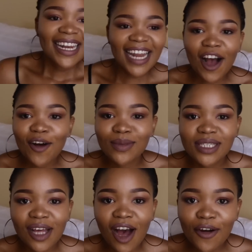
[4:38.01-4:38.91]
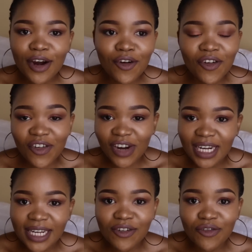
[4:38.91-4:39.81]
Now mascara
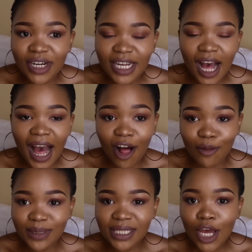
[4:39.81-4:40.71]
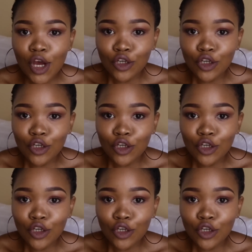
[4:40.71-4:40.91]
really helps